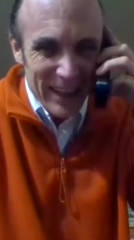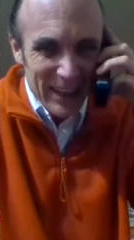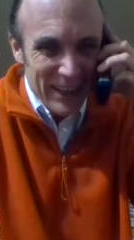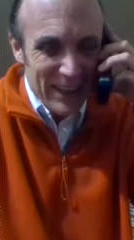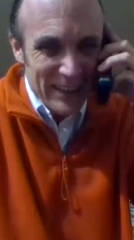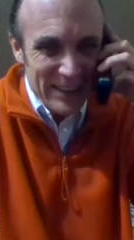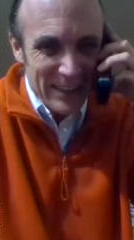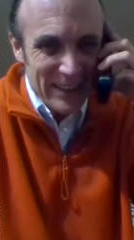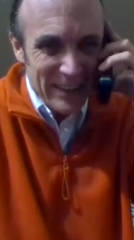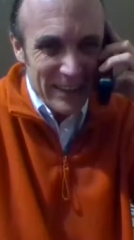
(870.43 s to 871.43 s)
You think
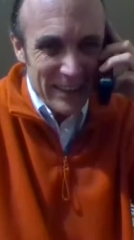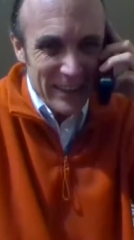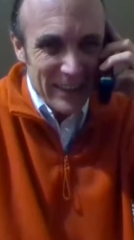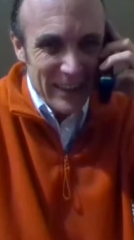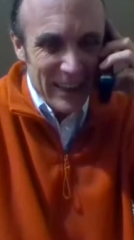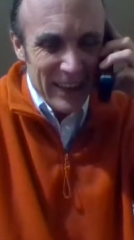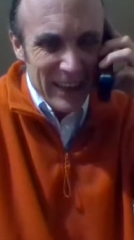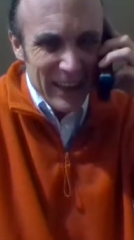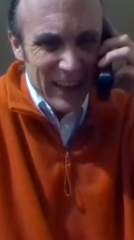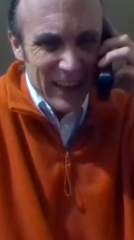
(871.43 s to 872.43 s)
so?
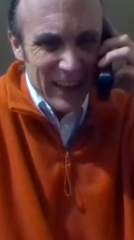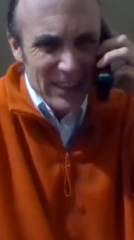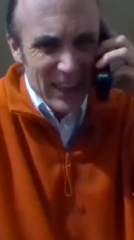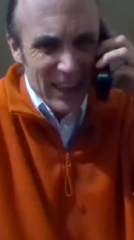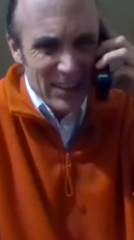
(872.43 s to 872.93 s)
I